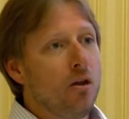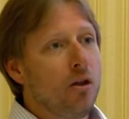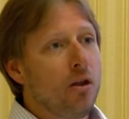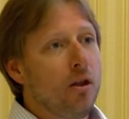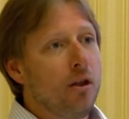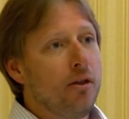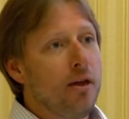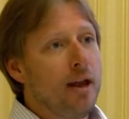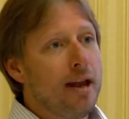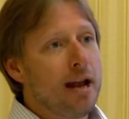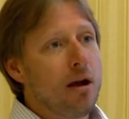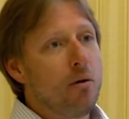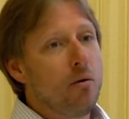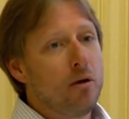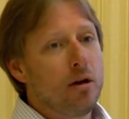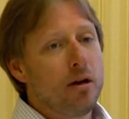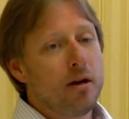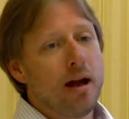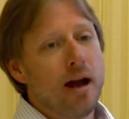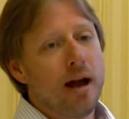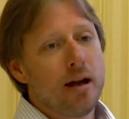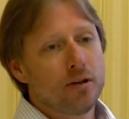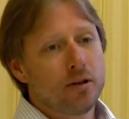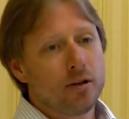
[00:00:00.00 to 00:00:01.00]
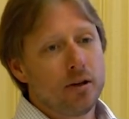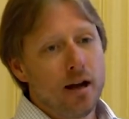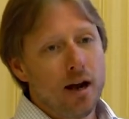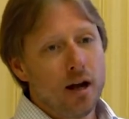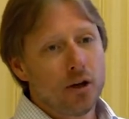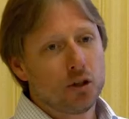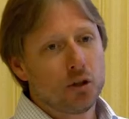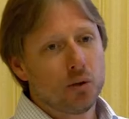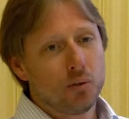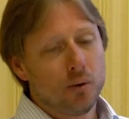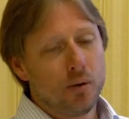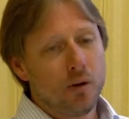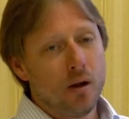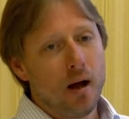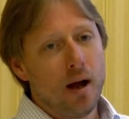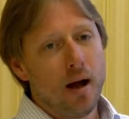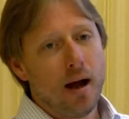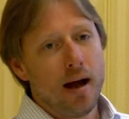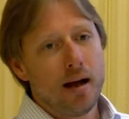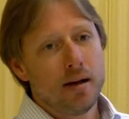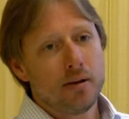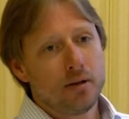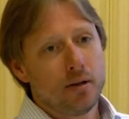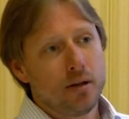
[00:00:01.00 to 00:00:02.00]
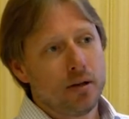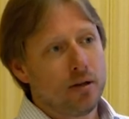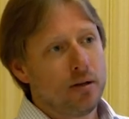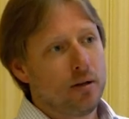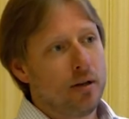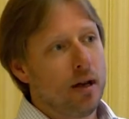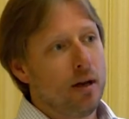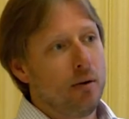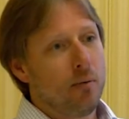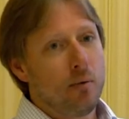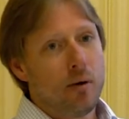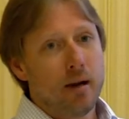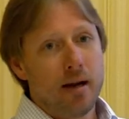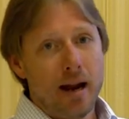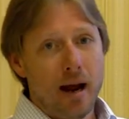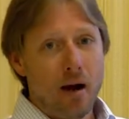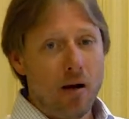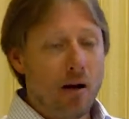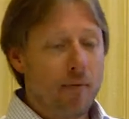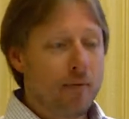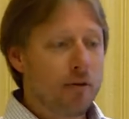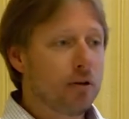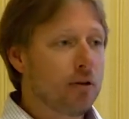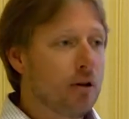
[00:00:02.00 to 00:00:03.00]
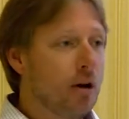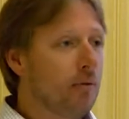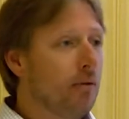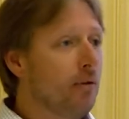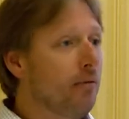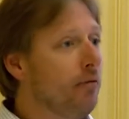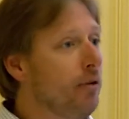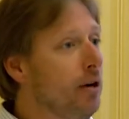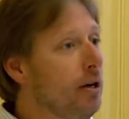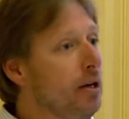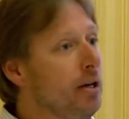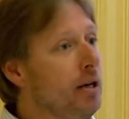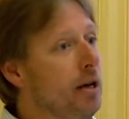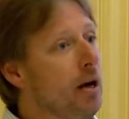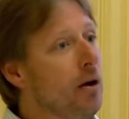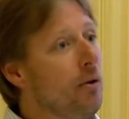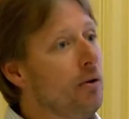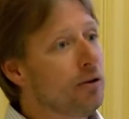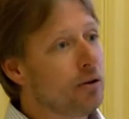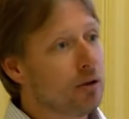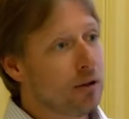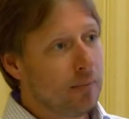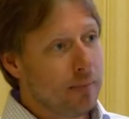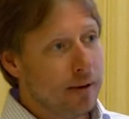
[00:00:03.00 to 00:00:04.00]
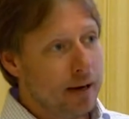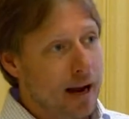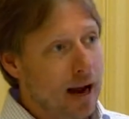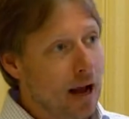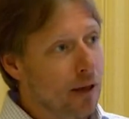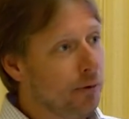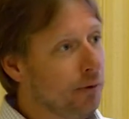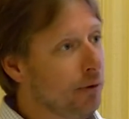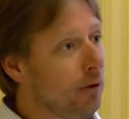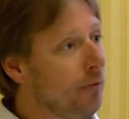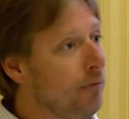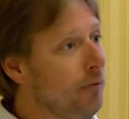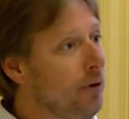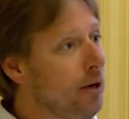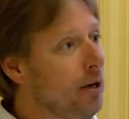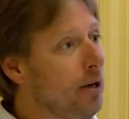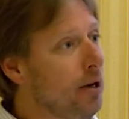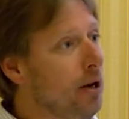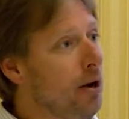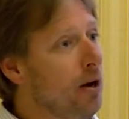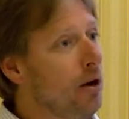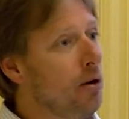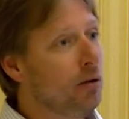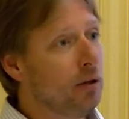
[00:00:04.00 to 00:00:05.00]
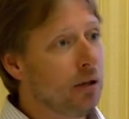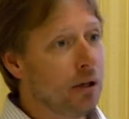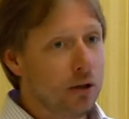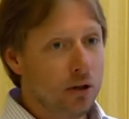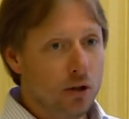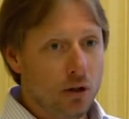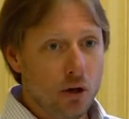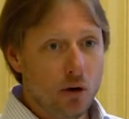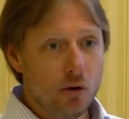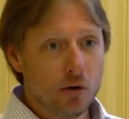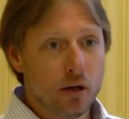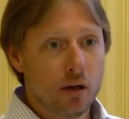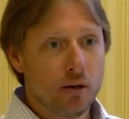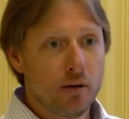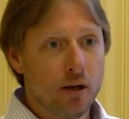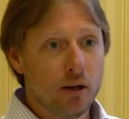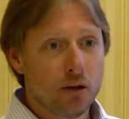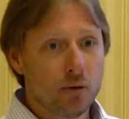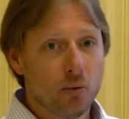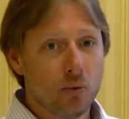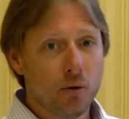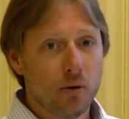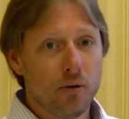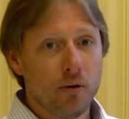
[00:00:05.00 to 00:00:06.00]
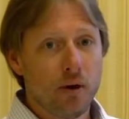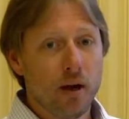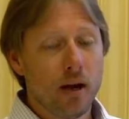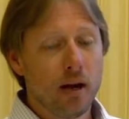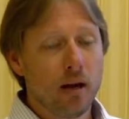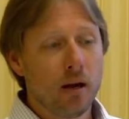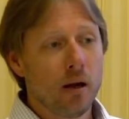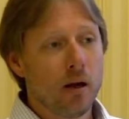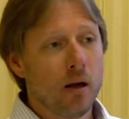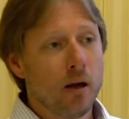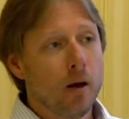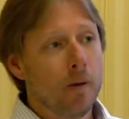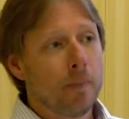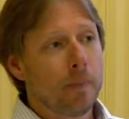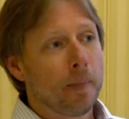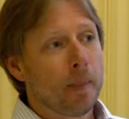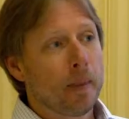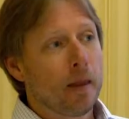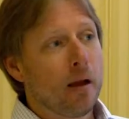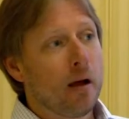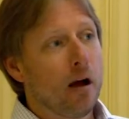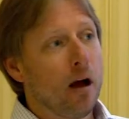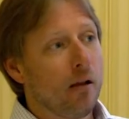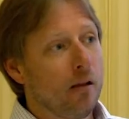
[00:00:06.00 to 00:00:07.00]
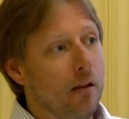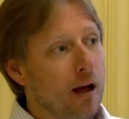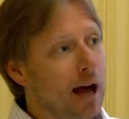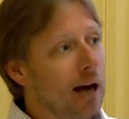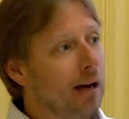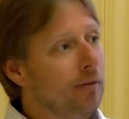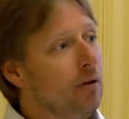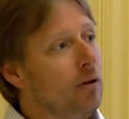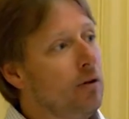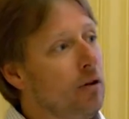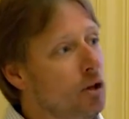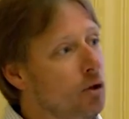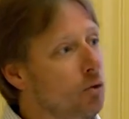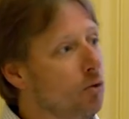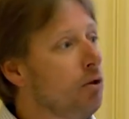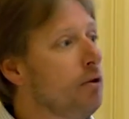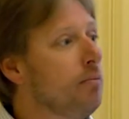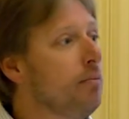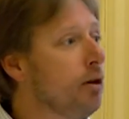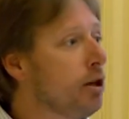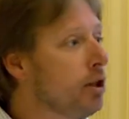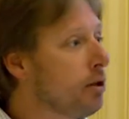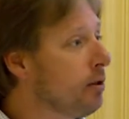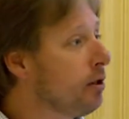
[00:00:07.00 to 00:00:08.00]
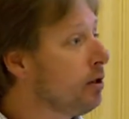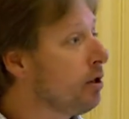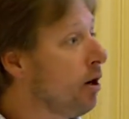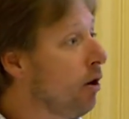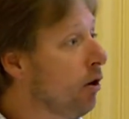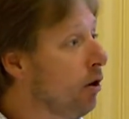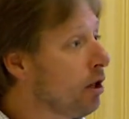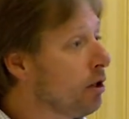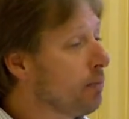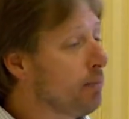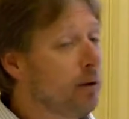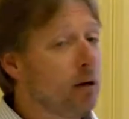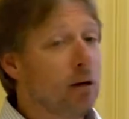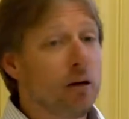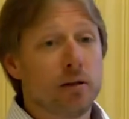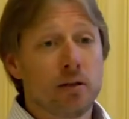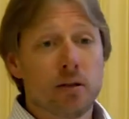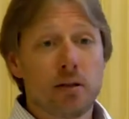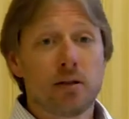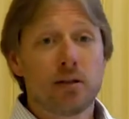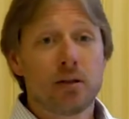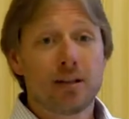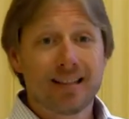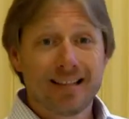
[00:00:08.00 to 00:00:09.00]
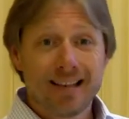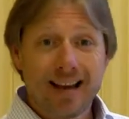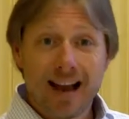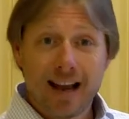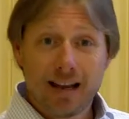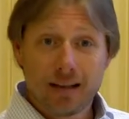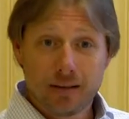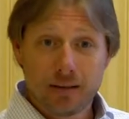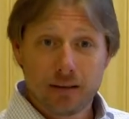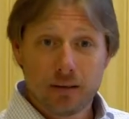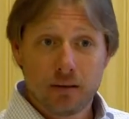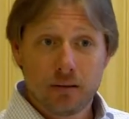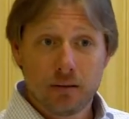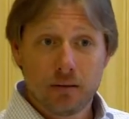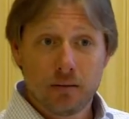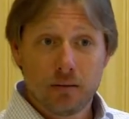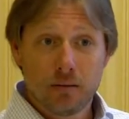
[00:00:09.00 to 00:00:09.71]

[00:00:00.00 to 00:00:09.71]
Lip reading: The thing I want you guys and gals to realize is that we now have the stuff on video. It's going to be out there on video. You can use it, that sort of thing. A lot of you in this room are experiencing success.